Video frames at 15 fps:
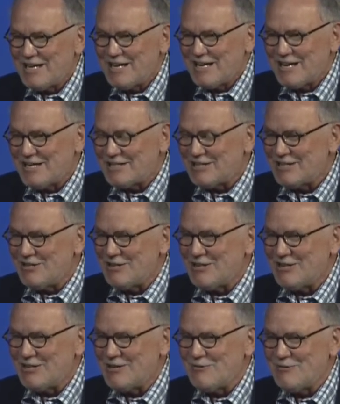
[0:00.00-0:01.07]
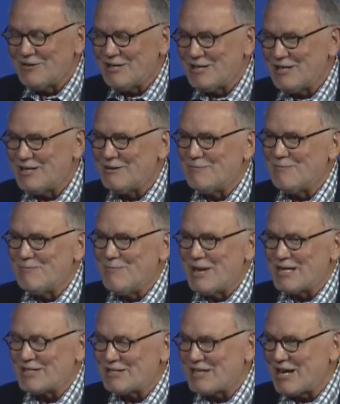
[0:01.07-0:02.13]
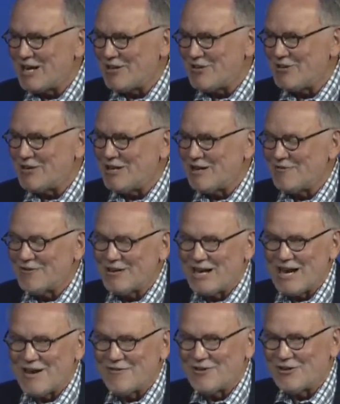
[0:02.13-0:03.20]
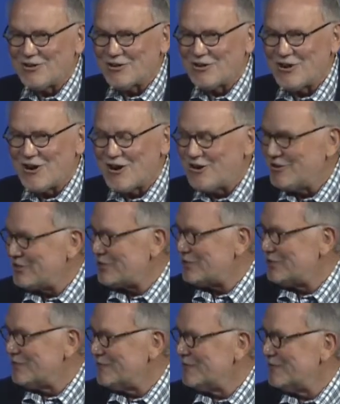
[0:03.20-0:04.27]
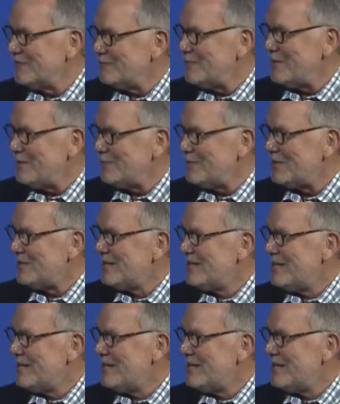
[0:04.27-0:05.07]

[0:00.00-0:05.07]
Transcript: And I said, the best title you could ever have on your card is server of people.